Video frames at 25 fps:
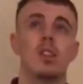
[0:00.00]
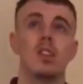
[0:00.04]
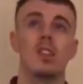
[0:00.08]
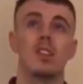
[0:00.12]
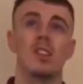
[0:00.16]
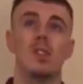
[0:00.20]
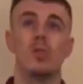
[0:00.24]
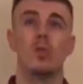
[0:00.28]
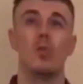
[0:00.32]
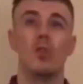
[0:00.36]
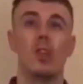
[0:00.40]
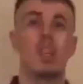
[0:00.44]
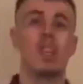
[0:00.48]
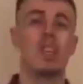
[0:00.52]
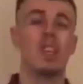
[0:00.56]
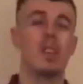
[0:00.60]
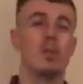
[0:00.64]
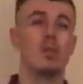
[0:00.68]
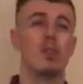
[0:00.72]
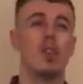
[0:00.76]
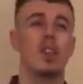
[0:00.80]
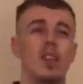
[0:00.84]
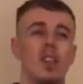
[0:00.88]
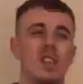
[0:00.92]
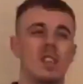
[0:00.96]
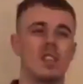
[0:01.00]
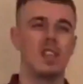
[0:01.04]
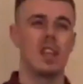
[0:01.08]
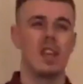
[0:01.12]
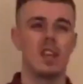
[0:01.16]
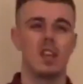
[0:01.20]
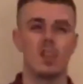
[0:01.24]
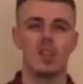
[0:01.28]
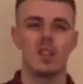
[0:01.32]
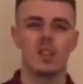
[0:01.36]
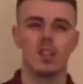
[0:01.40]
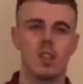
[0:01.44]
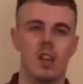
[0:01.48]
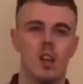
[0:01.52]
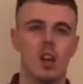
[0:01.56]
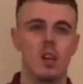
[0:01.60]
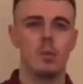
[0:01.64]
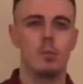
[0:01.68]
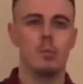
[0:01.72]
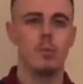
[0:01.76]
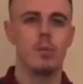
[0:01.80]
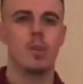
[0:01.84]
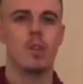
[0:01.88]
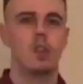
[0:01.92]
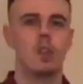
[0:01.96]
really, really take your time.
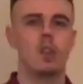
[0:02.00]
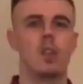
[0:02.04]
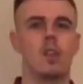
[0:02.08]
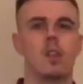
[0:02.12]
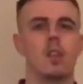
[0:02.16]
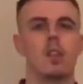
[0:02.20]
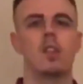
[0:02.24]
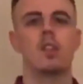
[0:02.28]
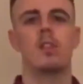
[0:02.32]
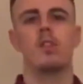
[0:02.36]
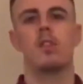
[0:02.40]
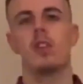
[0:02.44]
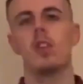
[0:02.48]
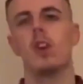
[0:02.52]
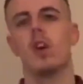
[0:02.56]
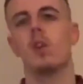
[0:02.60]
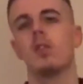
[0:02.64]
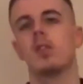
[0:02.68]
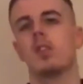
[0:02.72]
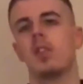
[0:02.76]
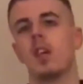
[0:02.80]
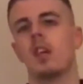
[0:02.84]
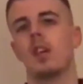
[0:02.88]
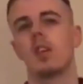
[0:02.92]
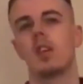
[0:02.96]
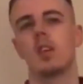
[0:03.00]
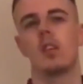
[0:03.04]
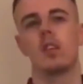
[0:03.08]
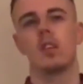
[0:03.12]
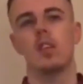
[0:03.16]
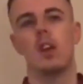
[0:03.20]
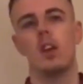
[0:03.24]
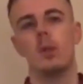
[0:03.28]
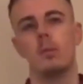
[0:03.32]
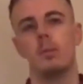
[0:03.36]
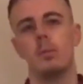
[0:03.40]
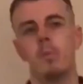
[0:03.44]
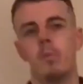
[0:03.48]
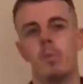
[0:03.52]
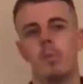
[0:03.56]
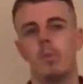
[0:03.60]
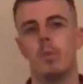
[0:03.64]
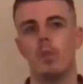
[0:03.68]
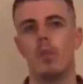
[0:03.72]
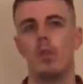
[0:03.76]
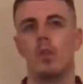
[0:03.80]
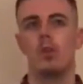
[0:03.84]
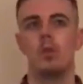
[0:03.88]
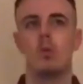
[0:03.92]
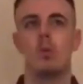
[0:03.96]
Because if you don't take your time,
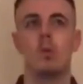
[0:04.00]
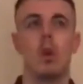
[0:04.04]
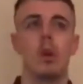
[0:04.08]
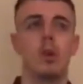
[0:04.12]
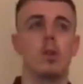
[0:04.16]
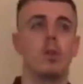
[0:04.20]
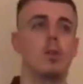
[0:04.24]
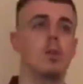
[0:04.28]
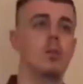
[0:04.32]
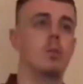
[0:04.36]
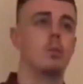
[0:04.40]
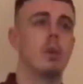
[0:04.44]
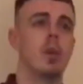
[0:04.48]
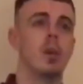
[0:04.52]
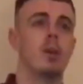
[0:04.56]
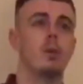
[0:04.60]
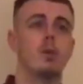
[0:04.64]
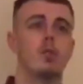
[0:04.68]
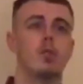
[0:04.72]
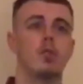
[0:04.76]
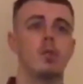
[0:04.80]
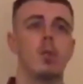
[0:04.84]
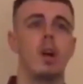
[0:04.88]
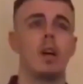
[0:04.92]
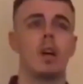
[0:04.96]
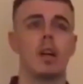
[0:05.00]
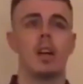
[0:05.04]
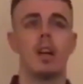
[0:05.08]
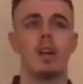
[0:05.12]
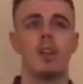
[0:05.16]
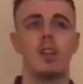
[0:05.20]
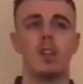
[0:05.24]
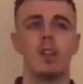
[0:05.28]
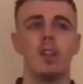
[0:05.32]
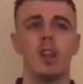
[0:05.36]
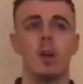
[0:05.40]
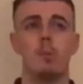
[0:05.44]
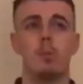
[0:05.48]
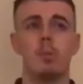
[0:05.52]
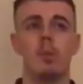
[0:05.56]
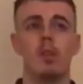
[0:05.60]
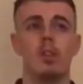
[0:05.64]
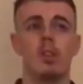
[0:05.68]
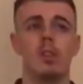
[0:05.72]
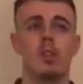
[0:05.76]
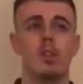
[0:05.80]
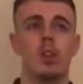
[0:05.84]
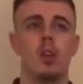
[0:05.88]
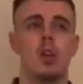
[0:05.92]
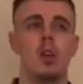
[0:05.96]
you won't be able to work out your
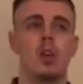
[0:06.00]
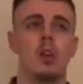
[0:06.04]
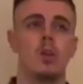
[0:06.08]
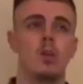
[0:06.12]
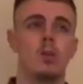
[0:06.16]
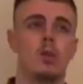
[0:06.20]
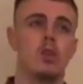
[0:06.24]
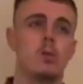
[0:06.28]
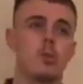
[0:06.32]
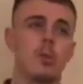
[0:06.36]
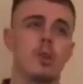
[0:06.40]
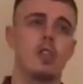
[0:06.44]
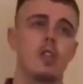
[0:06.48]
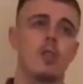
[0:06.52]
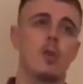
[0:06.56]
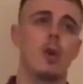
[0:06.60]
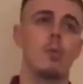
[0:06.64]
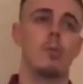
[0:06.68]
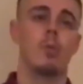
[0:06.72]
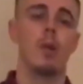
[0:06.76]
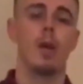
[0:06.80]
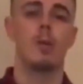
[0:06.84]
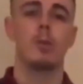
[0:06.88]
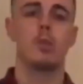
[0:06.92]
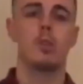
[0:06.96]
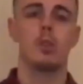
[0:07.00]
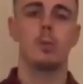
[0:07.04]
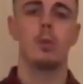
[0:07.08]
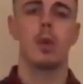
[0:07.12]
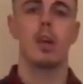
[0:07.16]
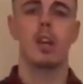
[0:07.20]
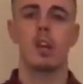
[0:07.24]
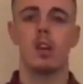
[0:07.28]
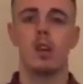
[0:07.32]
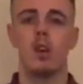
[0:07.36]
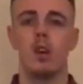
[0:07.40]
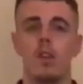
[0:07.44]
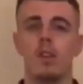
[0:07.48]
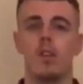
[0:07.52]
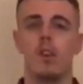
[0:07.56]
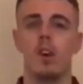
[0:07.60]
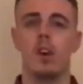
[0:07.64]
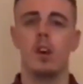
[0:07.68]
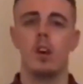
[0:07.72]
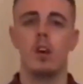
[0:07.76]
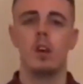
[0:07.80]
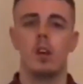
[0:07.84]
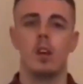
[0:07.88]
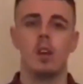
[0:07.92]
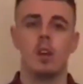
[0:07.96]
numbers, which means you won't be able to make an
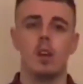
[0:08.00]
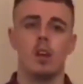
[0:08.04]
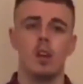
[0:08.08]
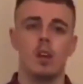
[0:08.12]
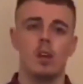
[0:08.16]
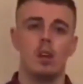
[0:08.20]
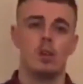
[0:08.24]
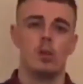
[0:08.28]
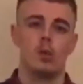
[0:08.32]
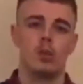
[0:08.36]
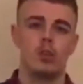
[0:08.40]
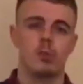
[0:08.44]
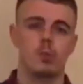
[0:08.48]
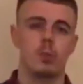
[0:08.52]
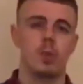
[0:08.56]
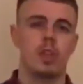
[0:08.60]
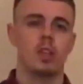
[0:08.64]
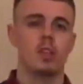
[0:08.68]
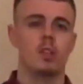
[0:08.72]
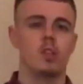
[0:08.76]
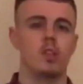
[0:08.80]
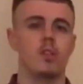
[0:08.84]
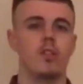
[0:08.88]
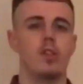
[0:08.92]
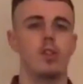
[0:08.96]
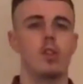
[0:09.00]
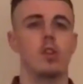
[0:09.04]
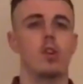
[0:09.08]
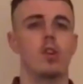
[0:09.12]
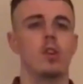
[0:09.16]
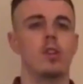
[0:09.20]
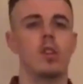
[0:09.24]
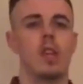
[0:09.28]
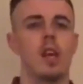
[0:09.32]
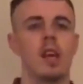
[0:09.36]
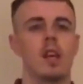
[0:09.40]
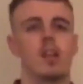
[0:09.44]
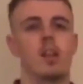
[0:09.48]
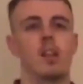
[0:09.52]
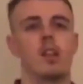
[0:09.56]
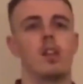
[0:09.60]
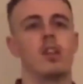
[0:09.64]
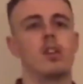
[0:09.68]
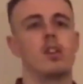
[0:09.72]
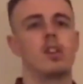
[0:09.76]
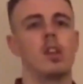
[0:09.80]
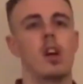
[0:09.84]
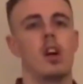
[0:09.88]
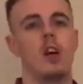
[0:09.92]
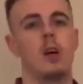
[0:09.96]
offer which means if you're not taking your
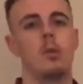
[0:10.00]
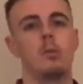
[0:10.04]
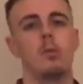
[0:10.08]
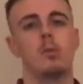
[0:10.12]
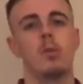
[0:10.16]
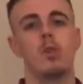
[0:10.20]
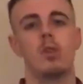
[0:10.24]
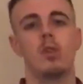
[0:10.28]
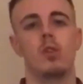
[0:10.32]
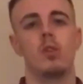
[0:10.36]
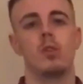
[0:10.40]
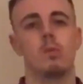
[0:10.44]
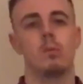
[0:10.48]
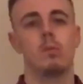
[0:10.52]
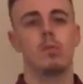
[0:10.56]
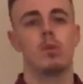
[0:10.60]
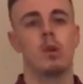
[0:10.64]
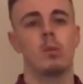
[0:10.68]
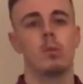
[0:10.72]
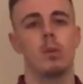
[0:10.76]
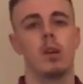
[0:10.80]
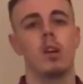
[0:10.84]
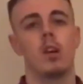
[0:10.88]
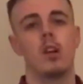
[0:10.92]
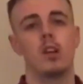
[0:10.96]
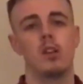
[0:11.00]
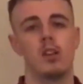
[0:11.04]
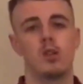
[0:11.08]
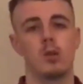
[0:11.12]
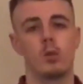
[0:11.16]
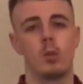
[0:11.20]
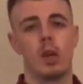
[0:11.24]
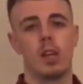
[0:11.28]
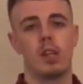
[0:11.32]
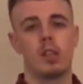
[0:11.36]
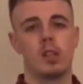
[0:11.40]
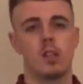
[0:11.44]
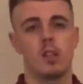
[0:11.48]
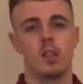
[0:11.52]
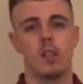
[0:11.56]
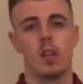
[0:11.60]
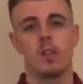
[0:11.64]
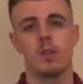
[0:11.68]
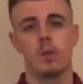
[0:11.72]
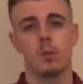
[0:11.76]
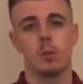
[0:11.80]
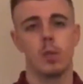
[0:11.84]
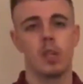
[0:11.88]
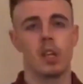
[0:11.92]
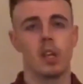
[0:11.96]
time, you probably are just wasting
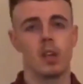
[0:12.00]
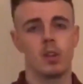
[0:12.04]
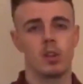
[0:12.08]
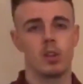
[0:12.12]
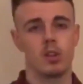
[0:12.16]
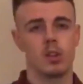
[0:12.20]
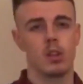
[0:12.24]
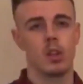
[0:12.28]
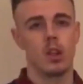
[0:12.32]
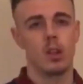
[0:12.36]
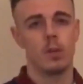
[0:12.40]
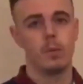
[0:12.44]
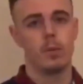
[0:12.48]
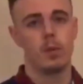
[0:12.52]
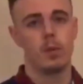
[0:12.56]
everybody else's time.